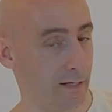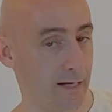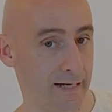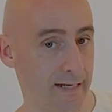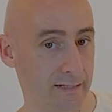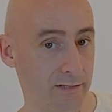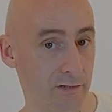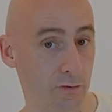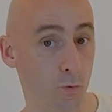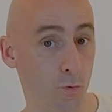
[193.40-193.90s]

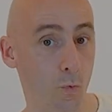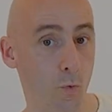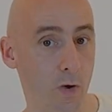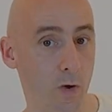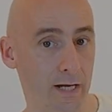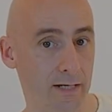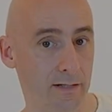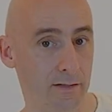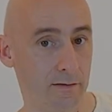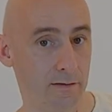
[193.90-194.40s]
line,
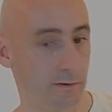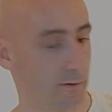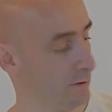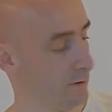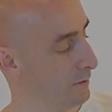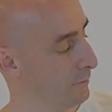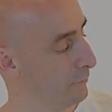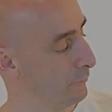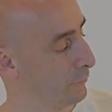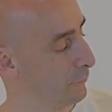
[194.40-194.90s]
1,
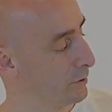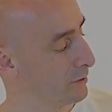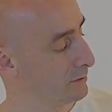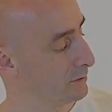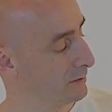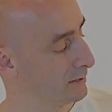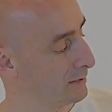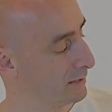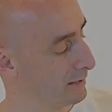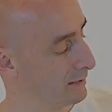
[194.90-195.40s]

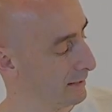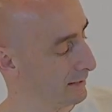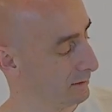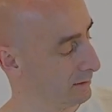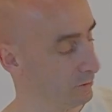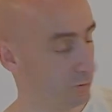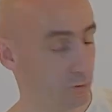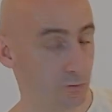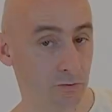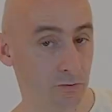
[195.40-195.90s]
vertical line,
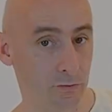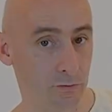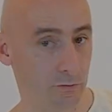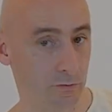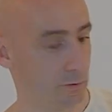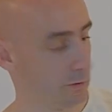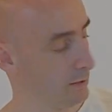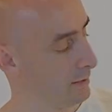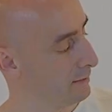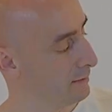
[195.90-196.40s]
2,
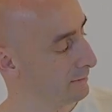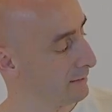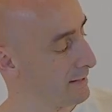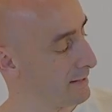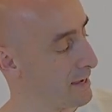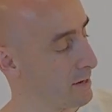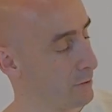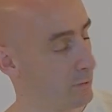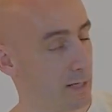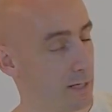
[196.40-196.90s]

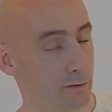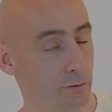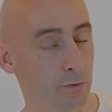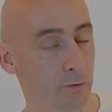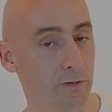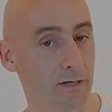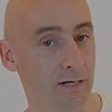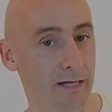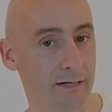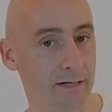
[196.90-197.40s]
diagonal to
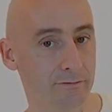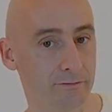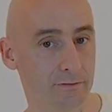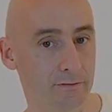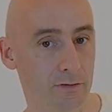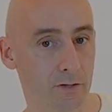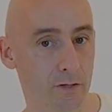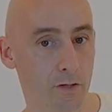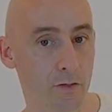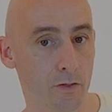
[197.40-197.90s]
the
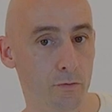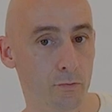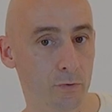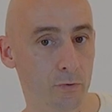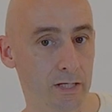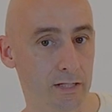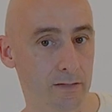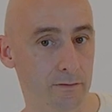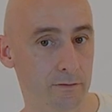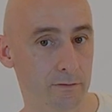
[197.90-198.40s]
left,
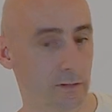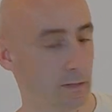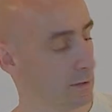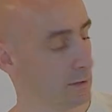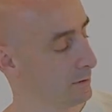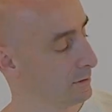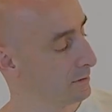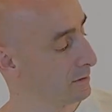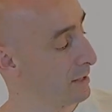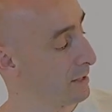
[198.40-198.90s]
3,
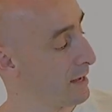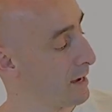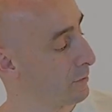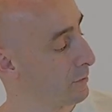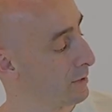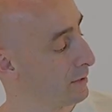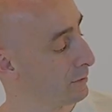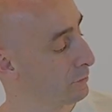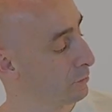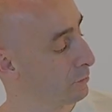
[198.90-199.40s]

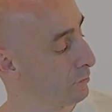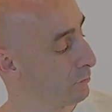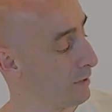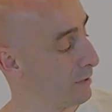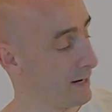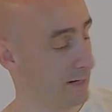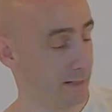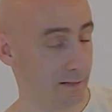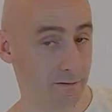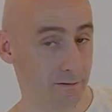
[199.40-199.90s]
diagonal to the
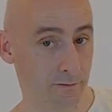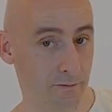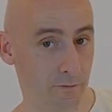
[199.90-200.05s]
right,